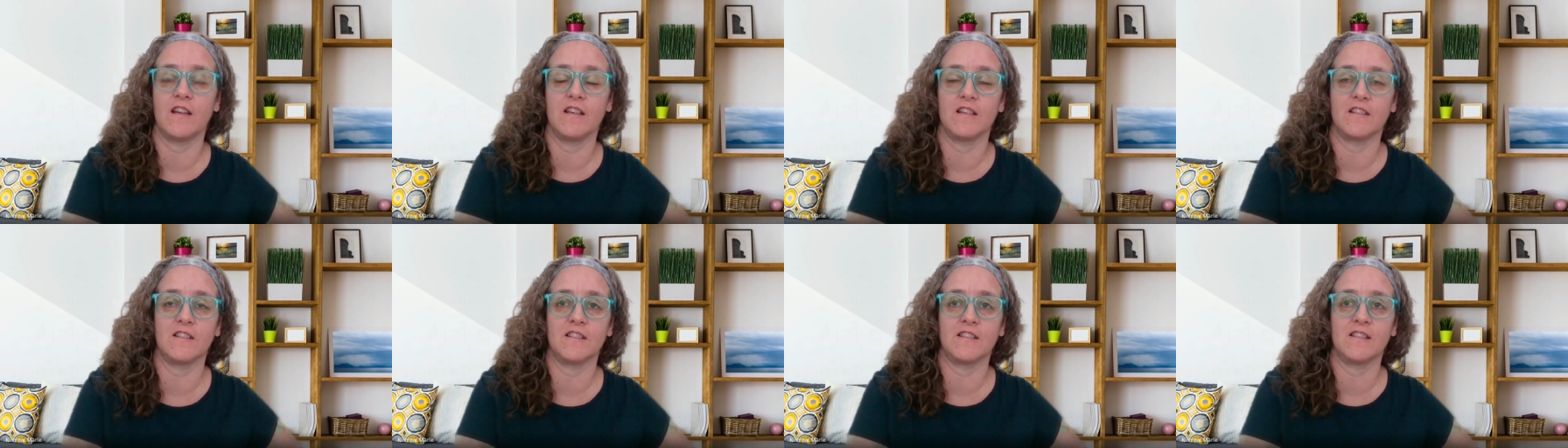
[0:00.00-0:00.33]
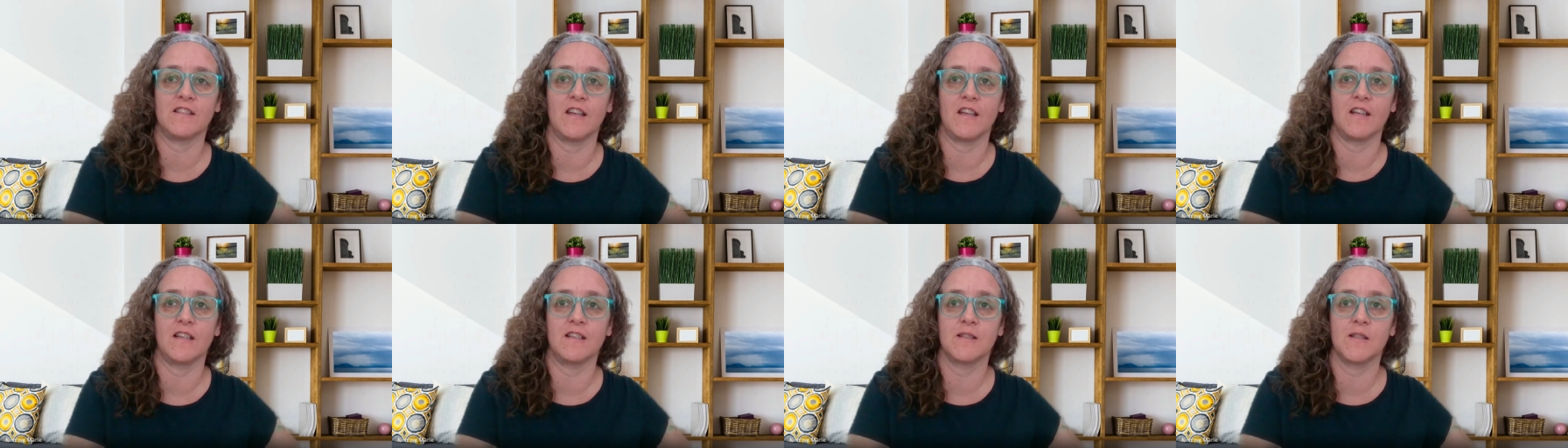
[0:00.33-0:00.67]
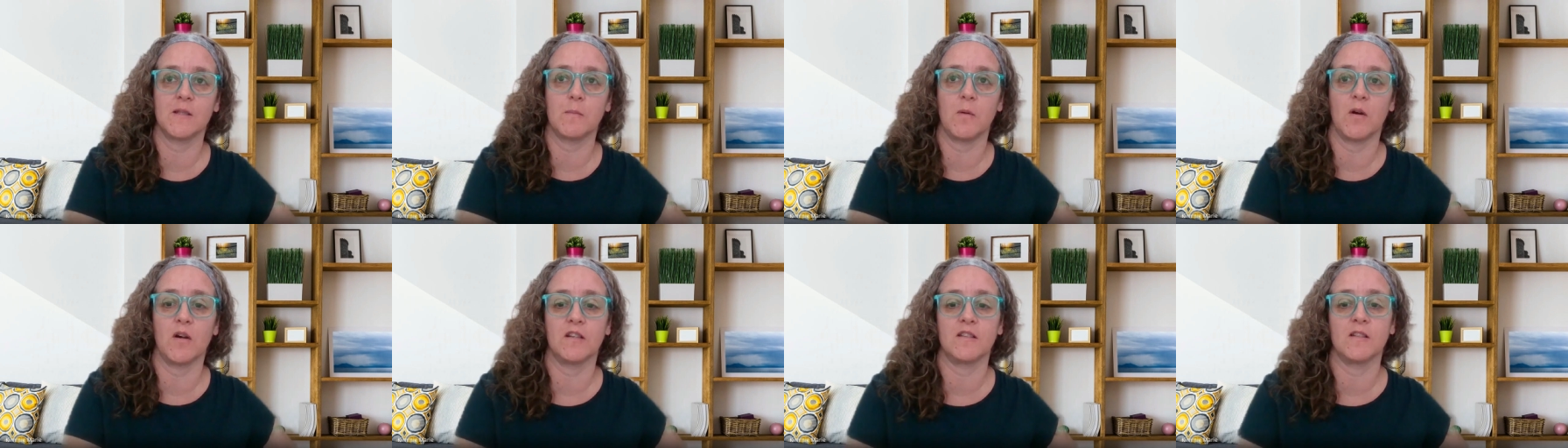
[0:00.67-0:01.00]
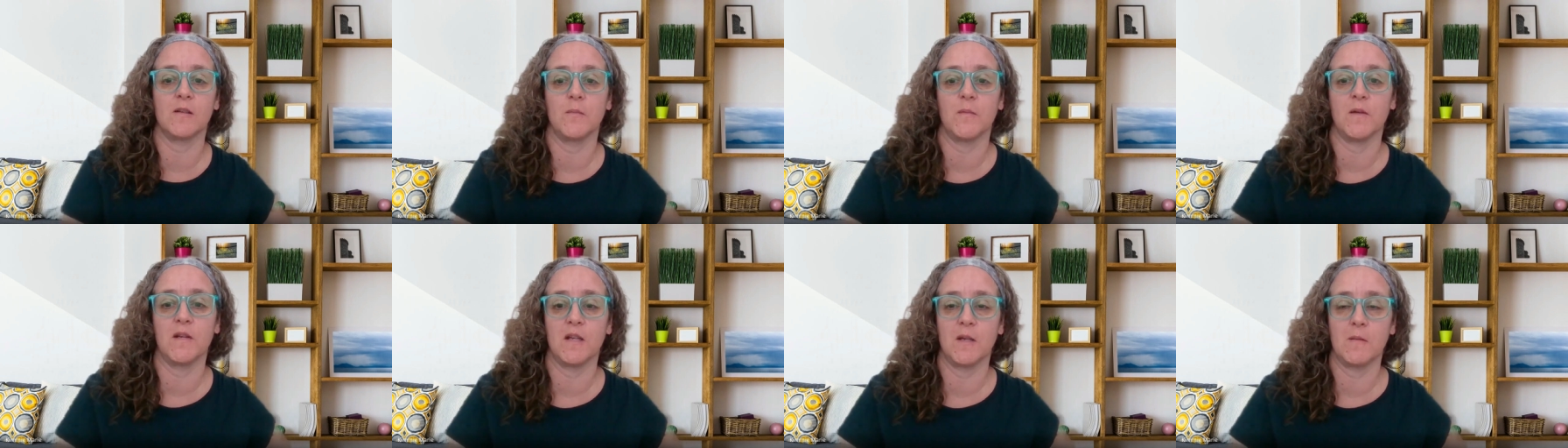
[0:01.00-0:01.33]
it just like sparked
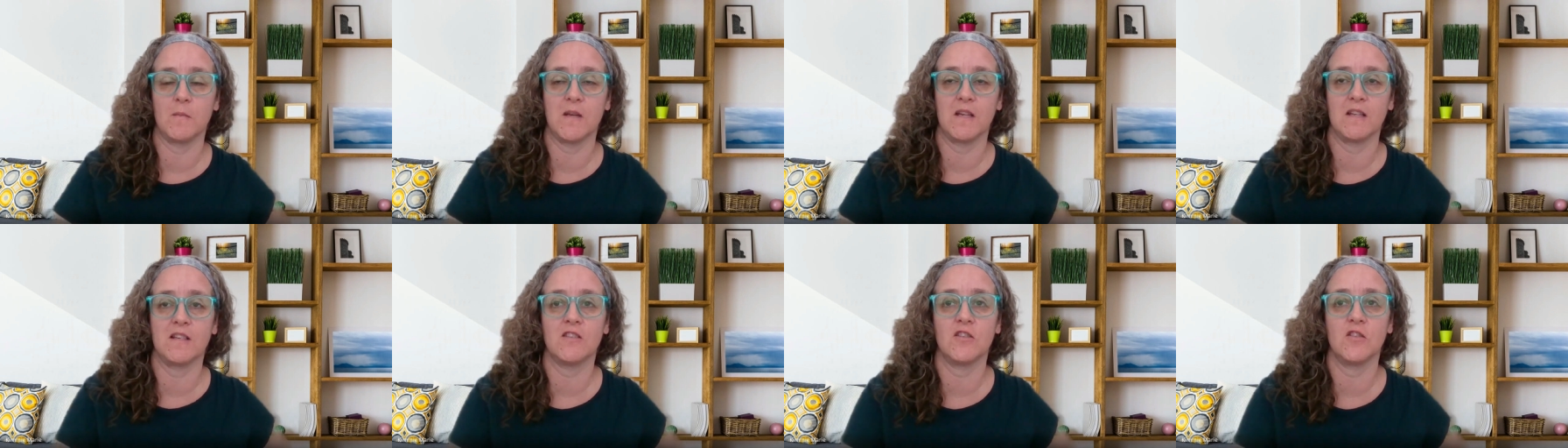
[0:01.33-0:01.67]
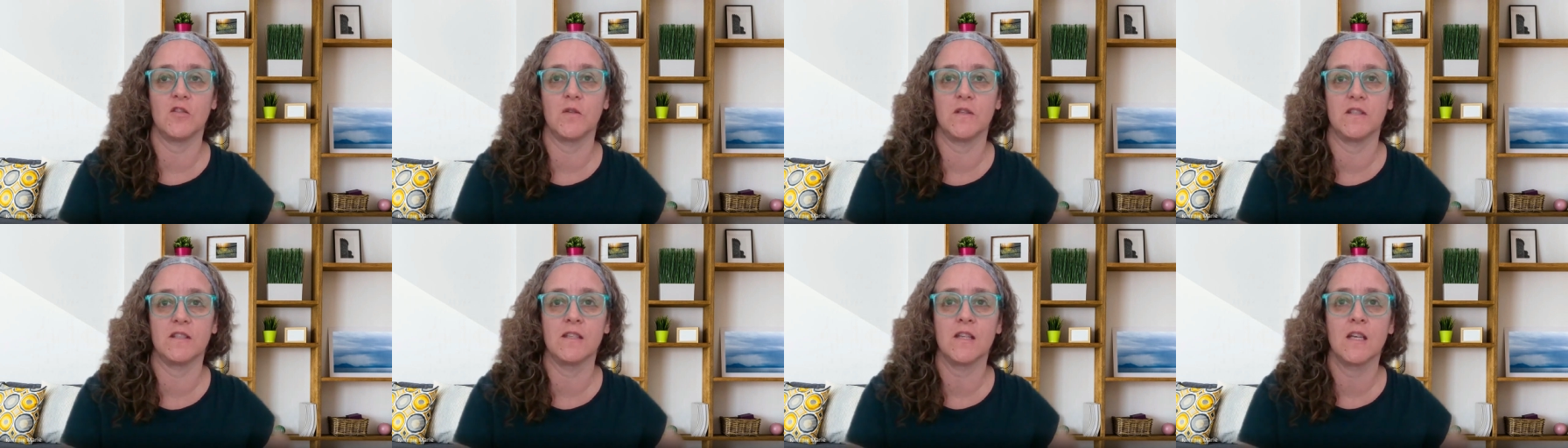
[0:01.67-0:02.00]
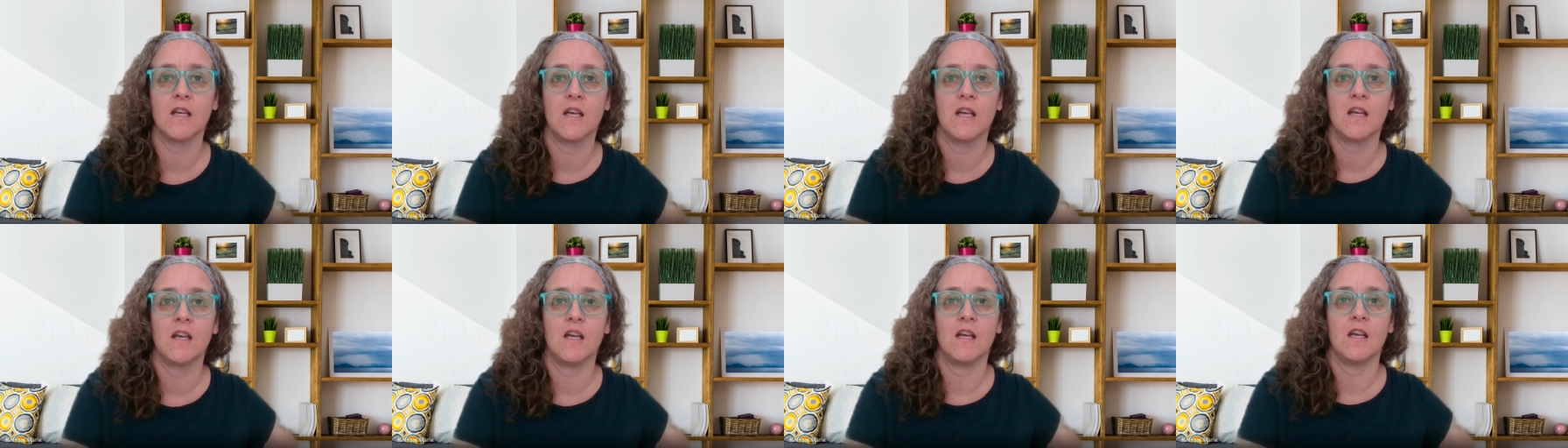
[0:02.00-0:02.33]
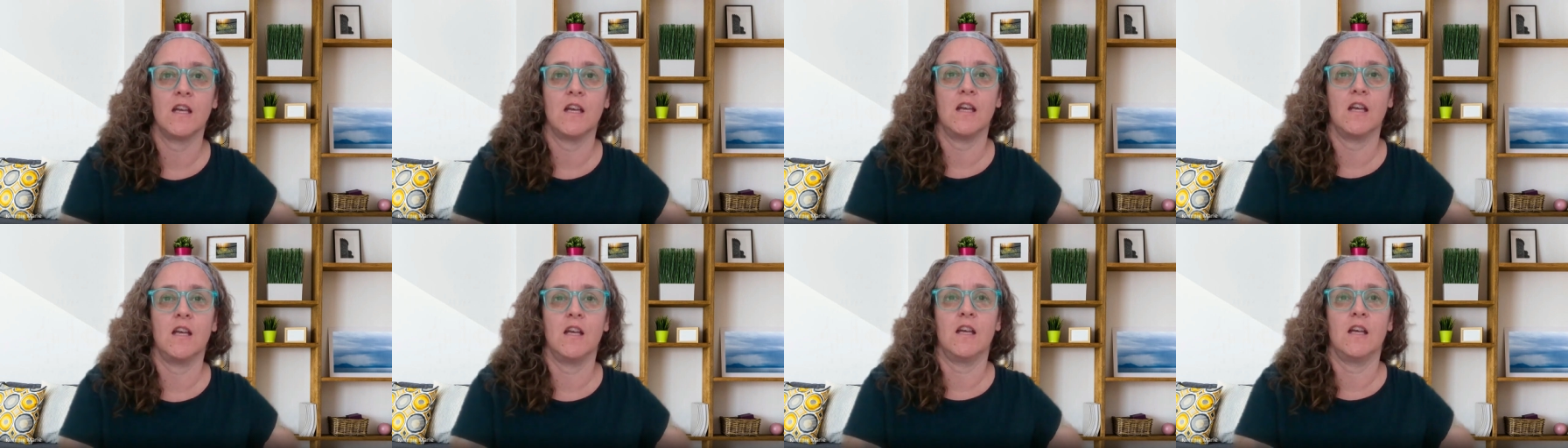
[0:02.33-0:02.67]
something in me too, is
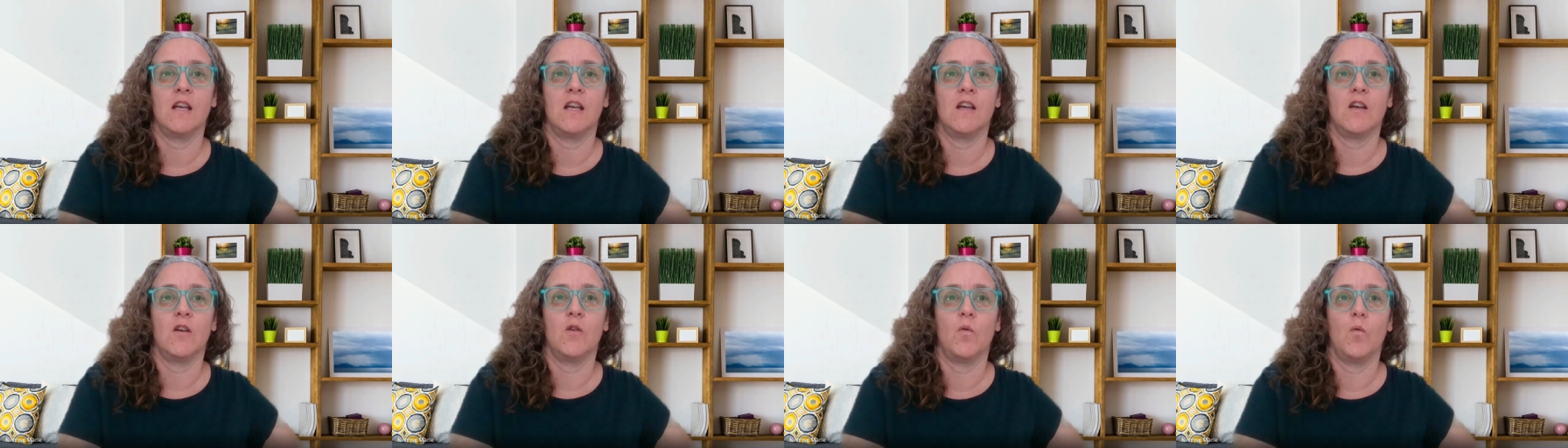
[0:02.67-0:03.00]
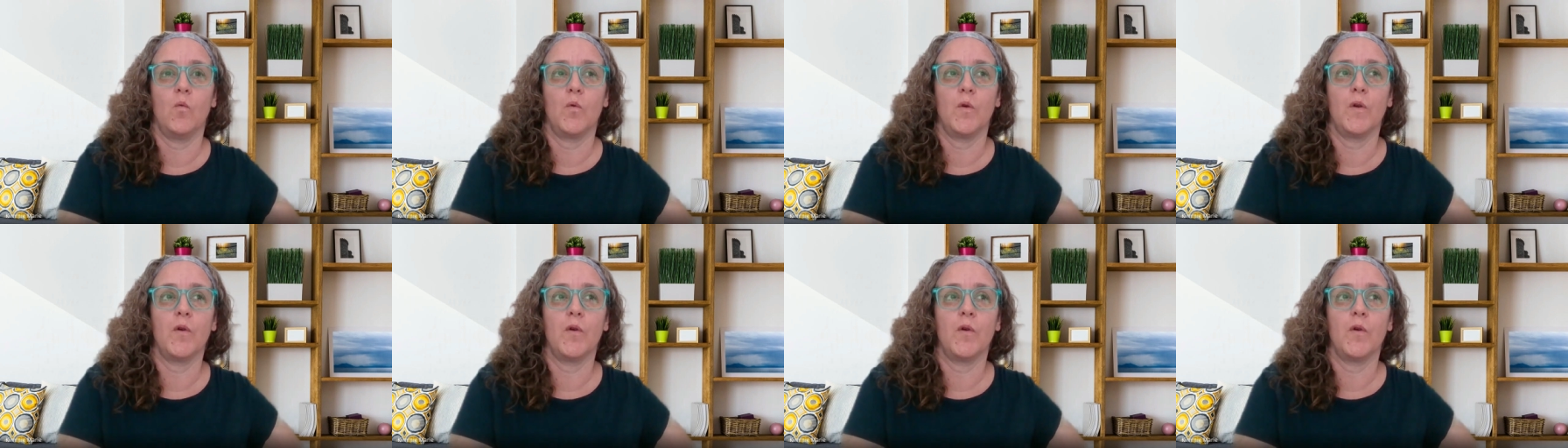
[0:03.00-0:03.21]
in